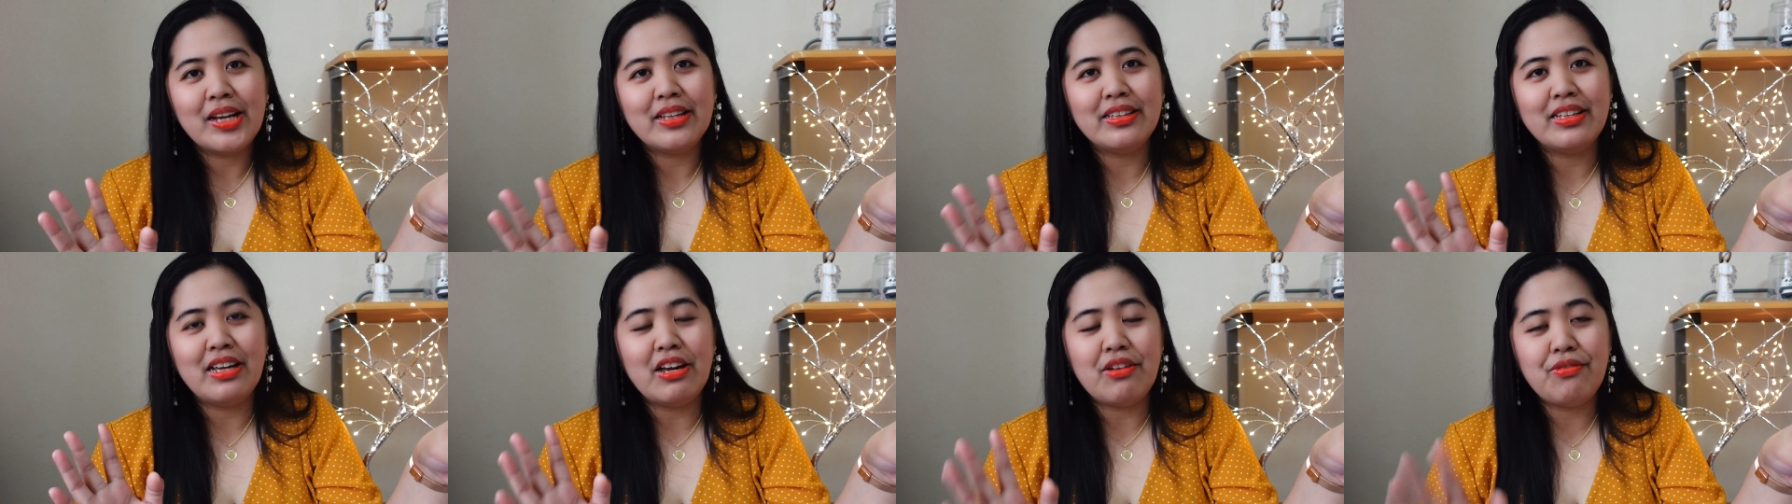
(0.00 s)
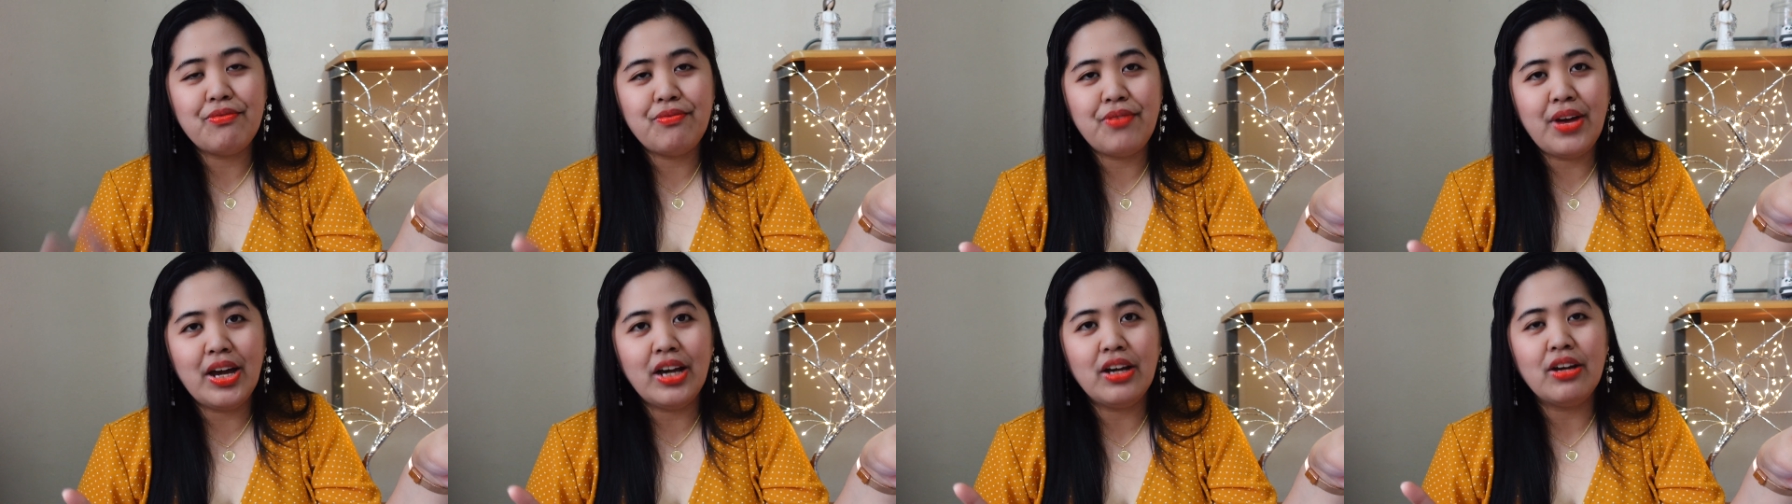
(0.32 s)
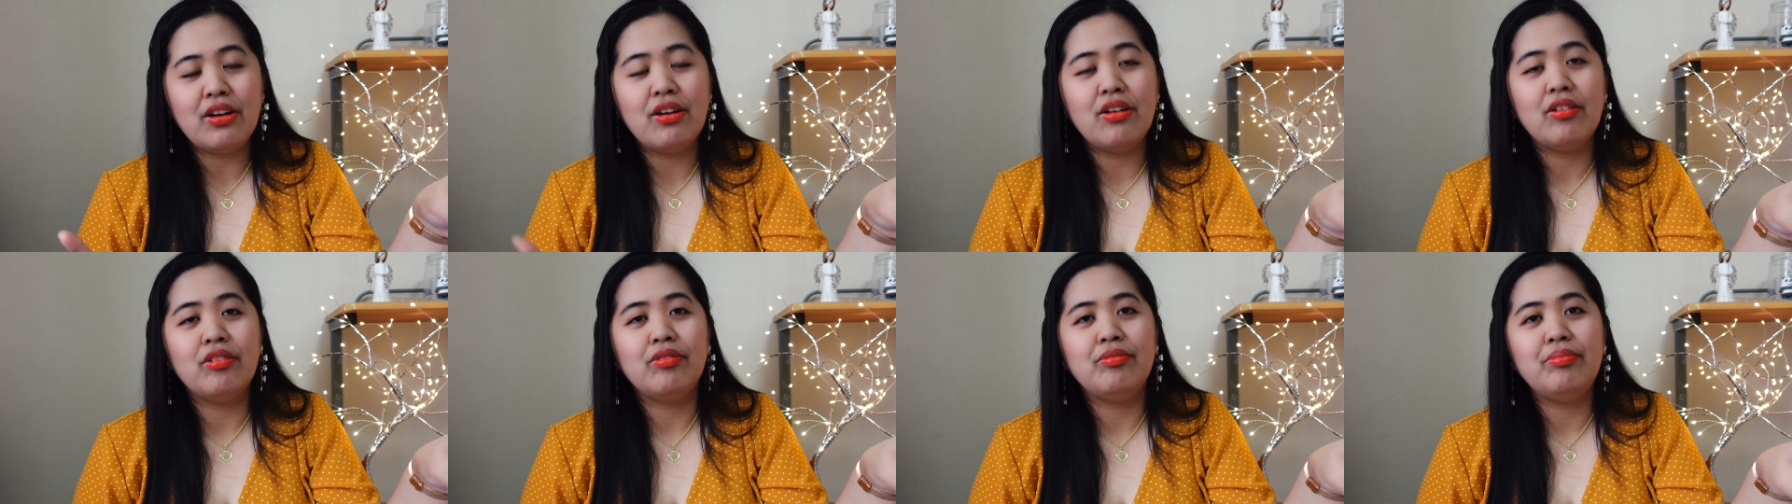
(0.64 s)
the
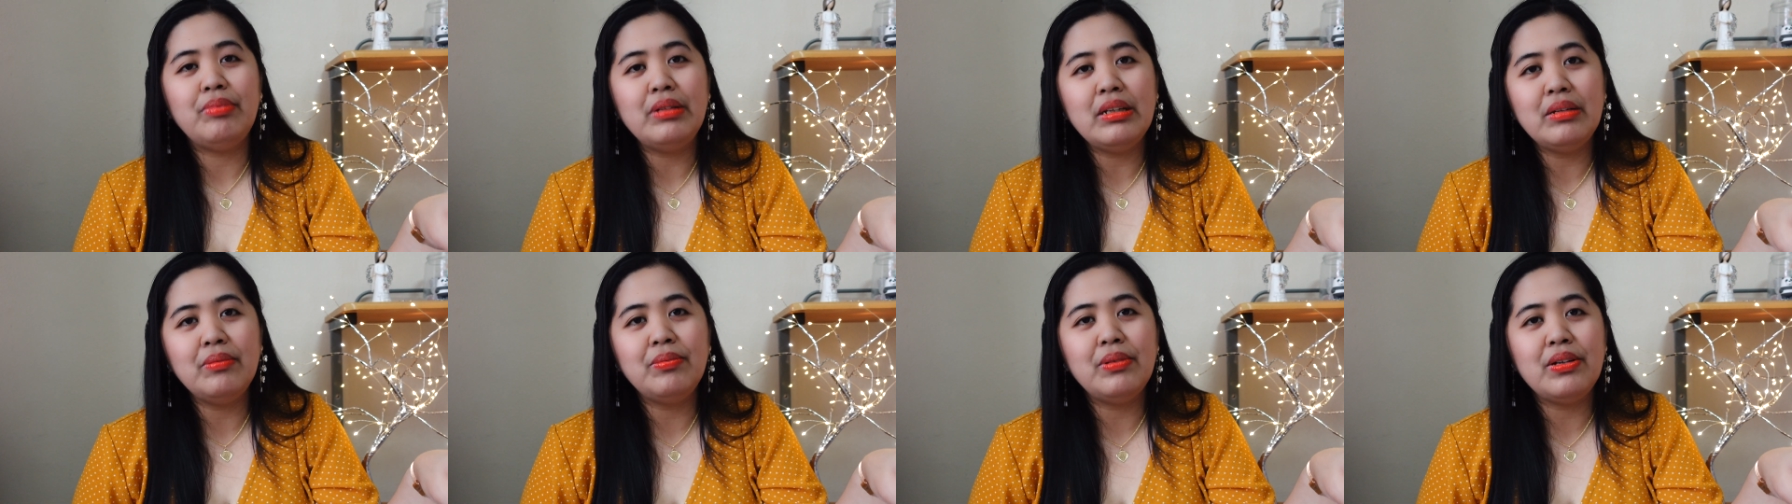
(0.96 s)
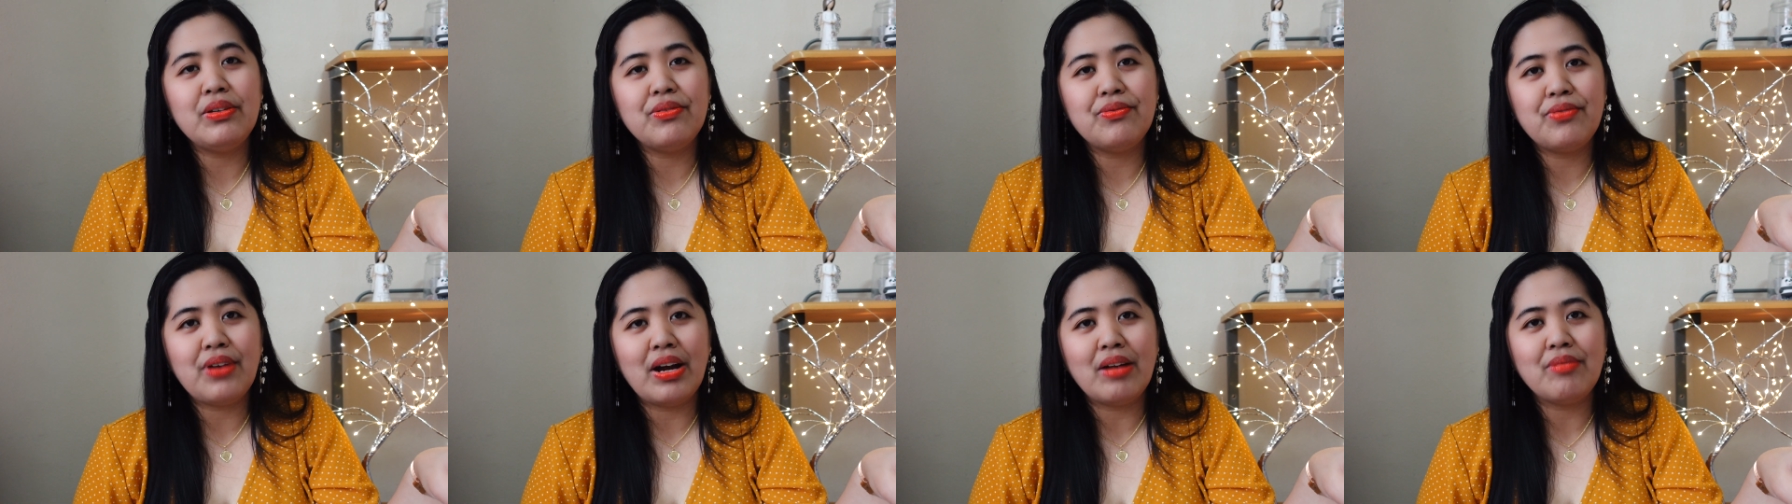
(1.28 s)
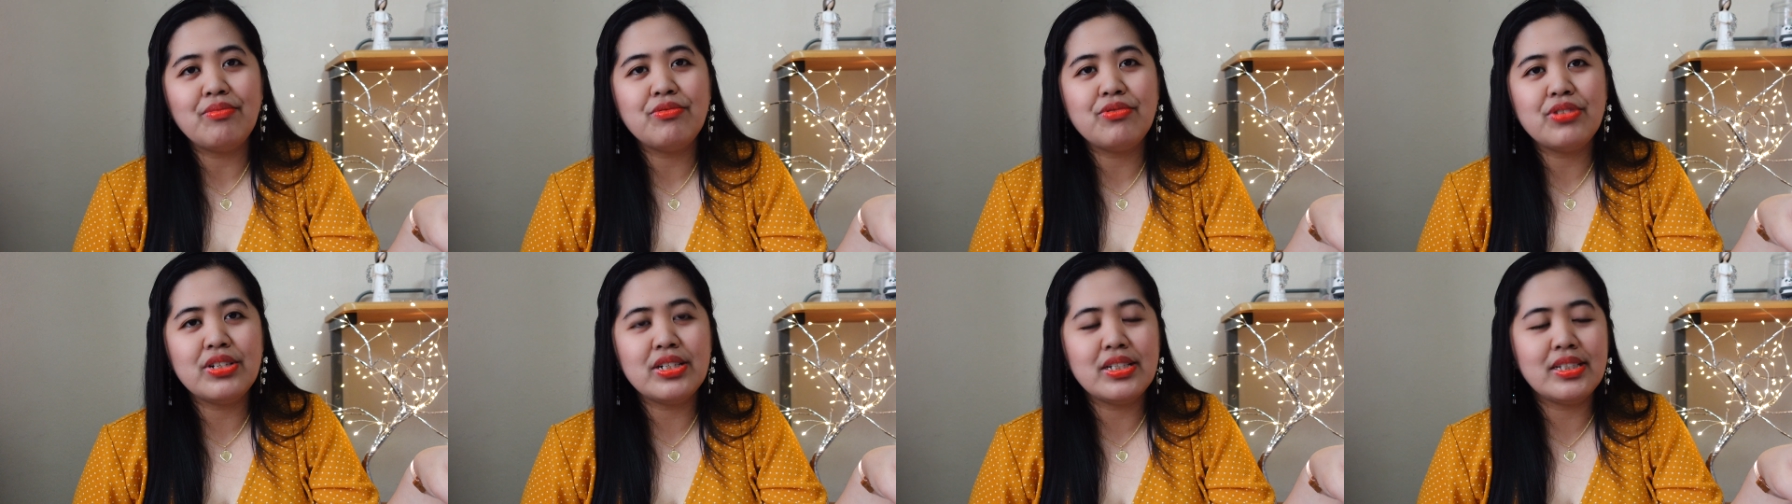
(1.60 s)
effect of B B
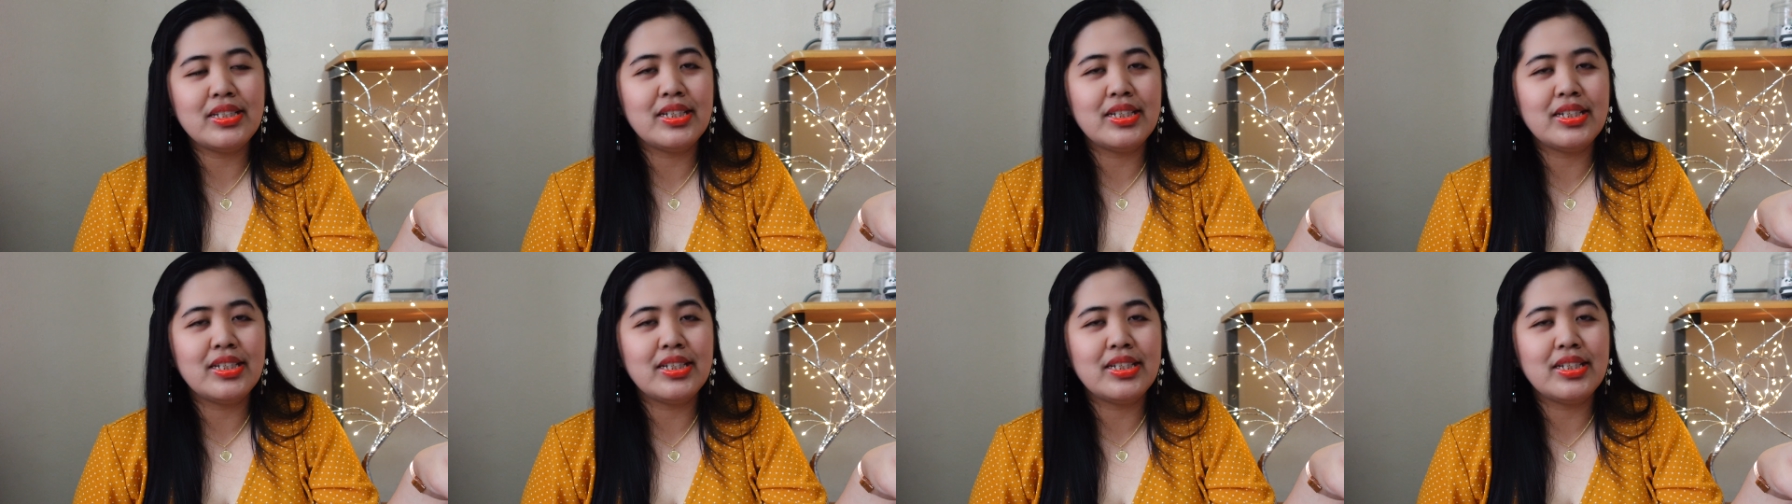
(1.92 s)
five three